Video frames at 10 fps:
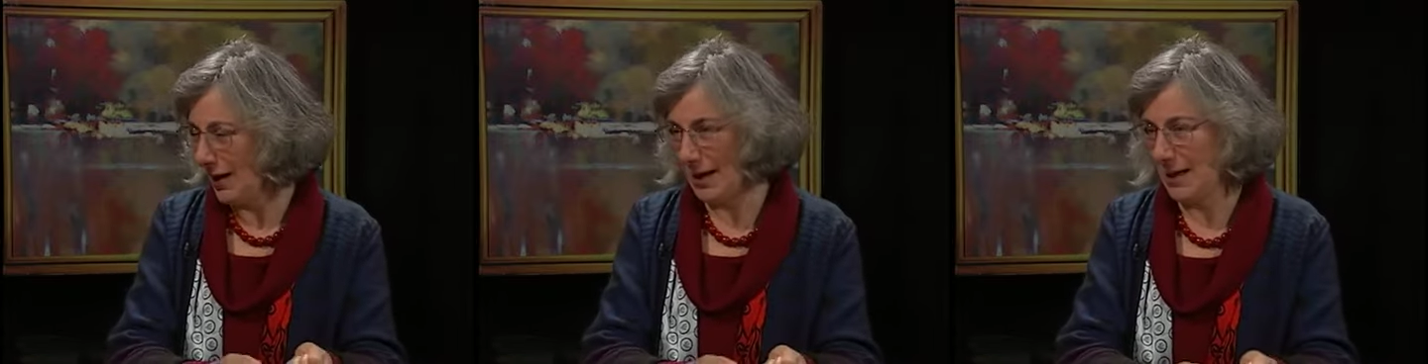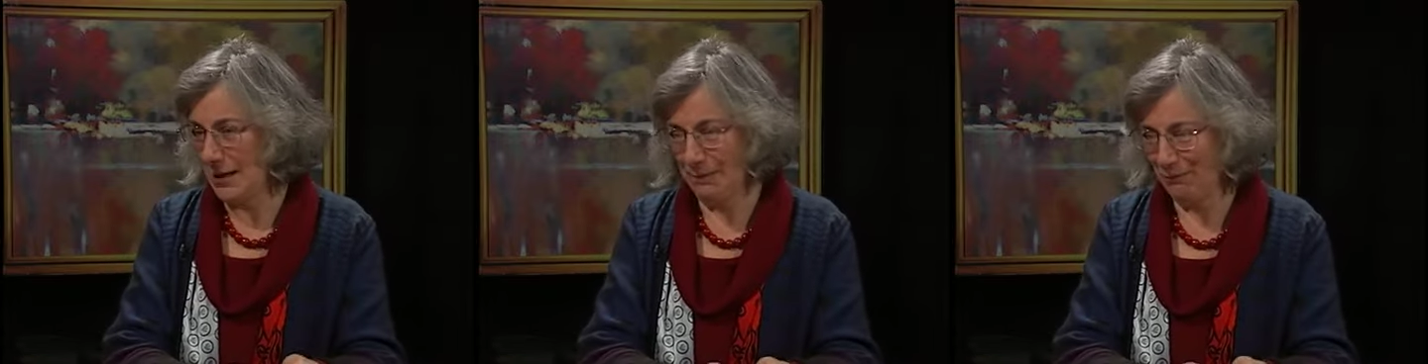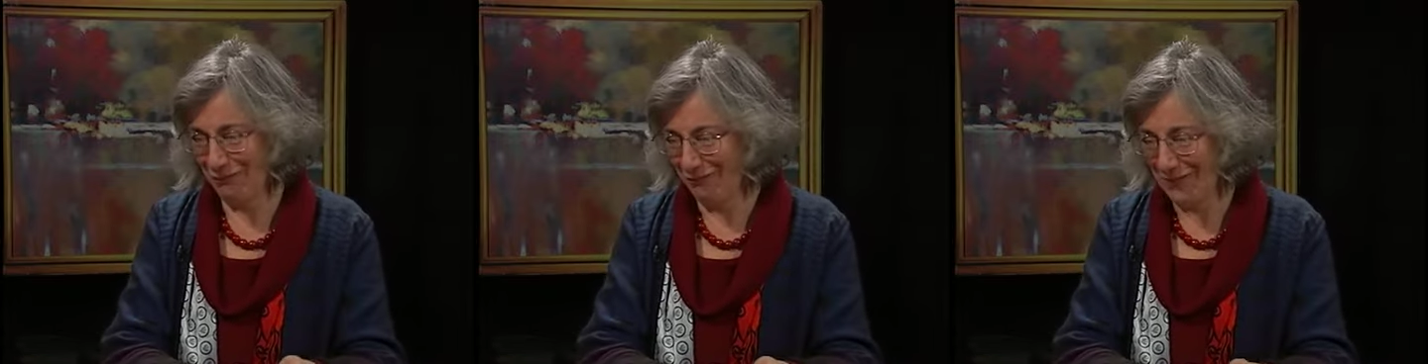
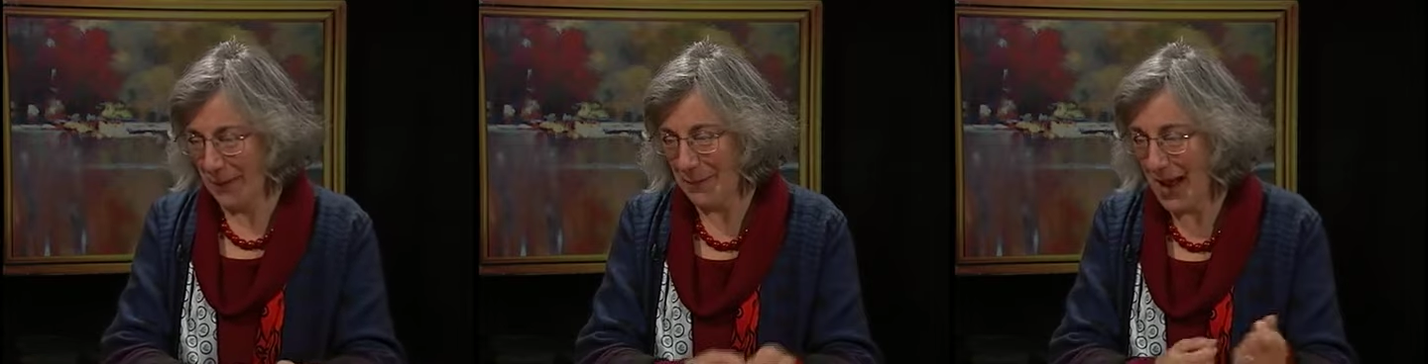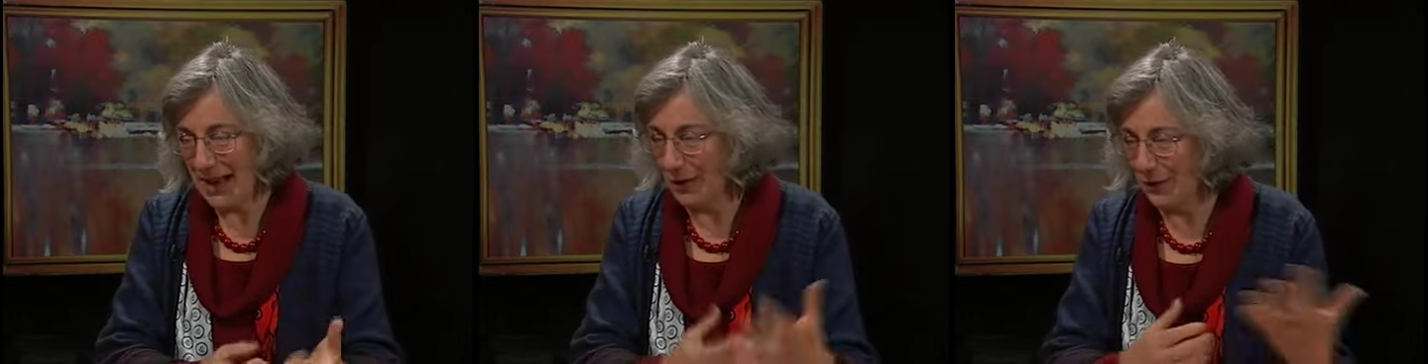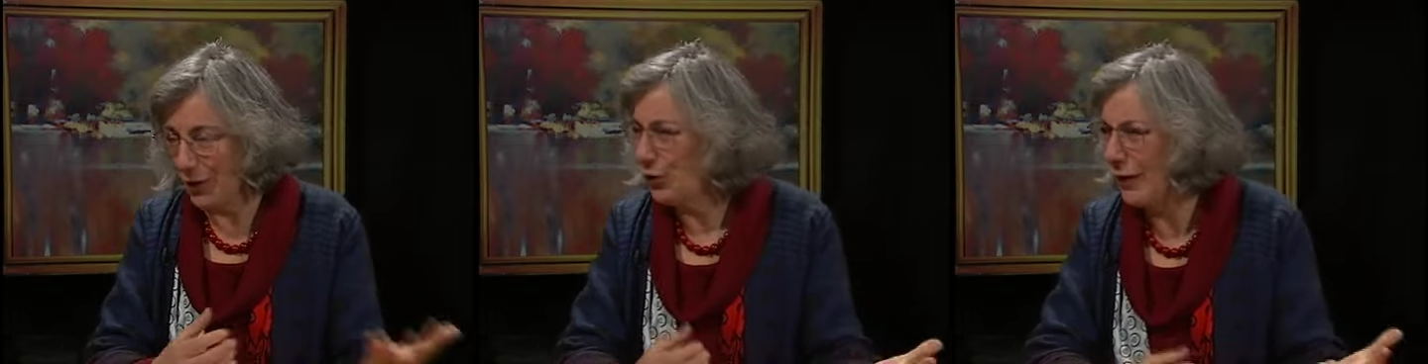bite of
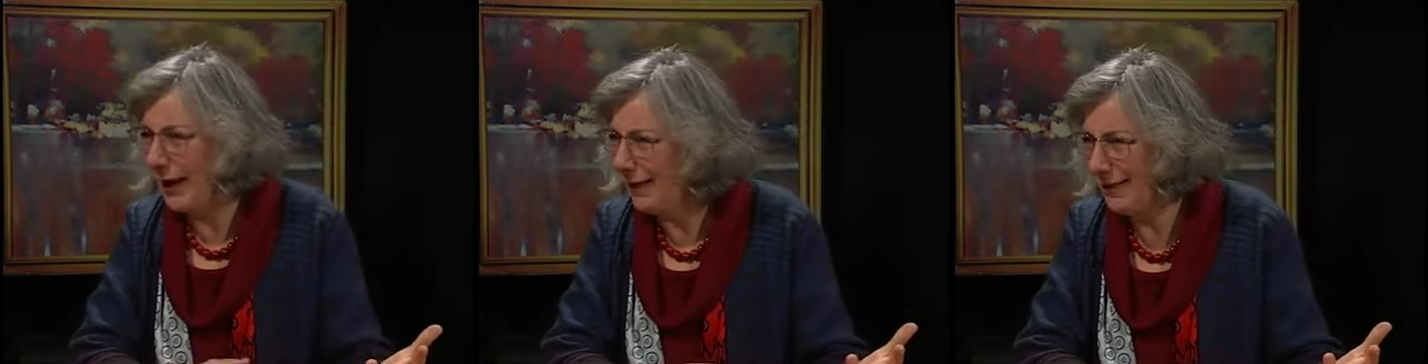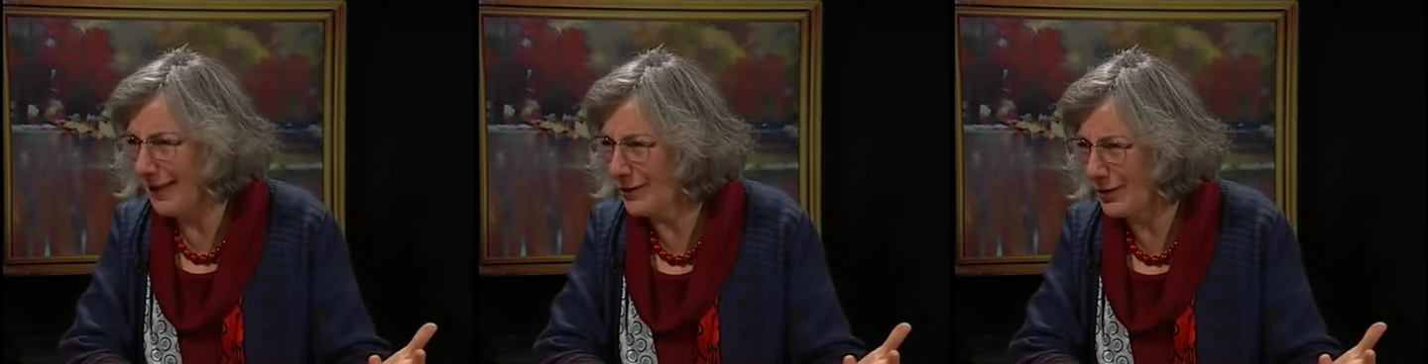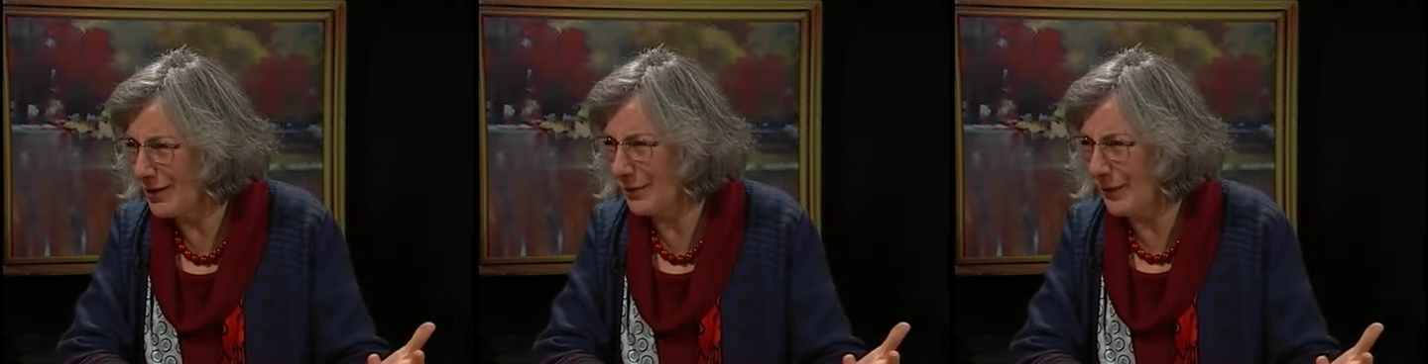a cookie that's
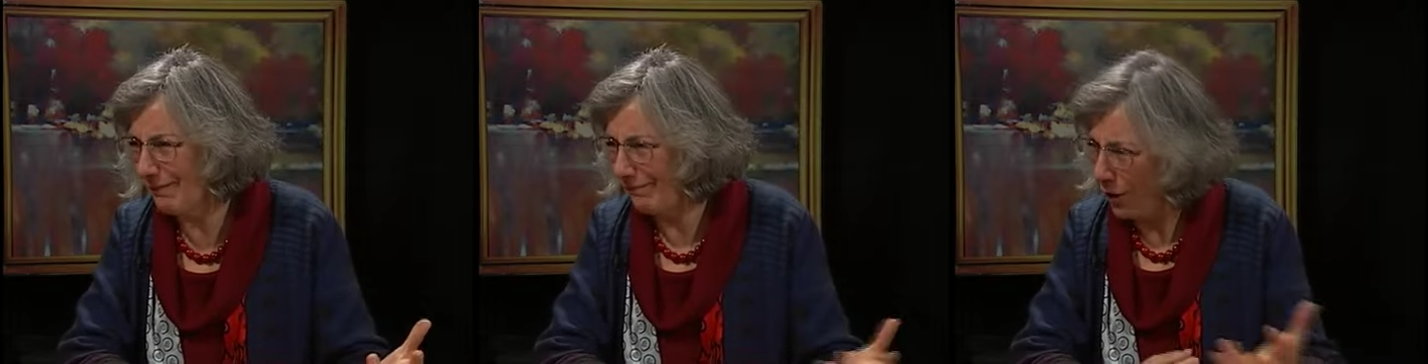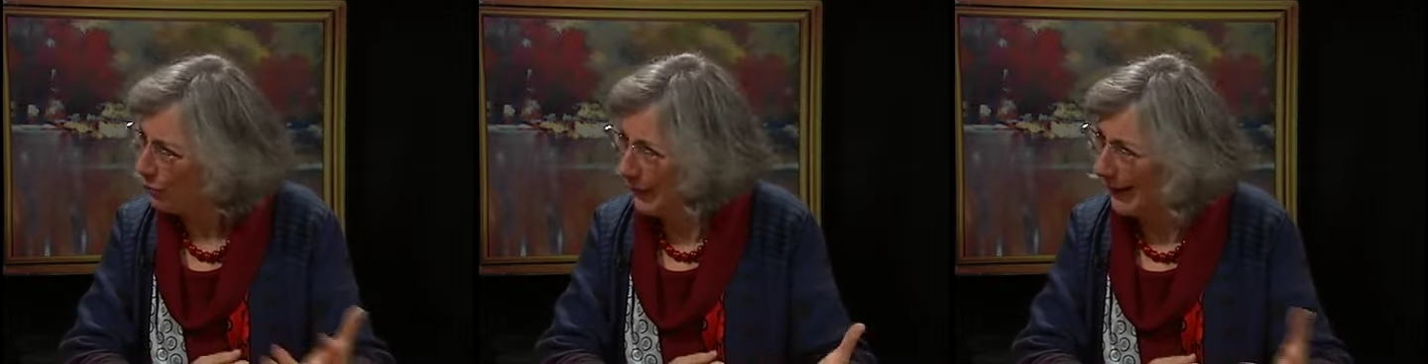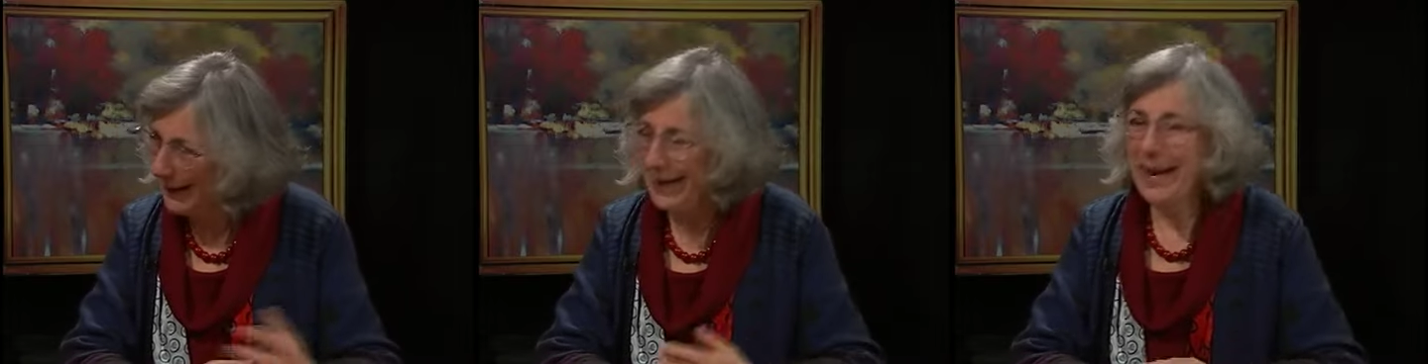just been
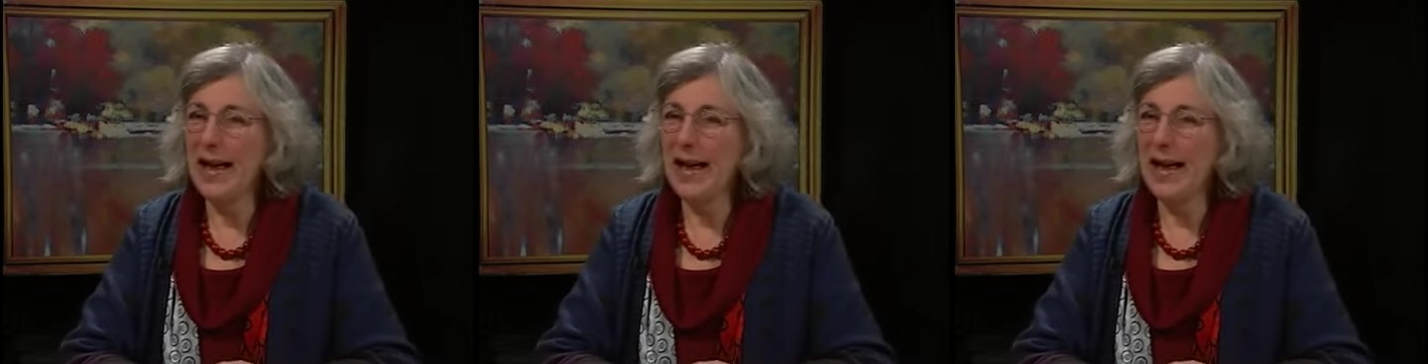homemade,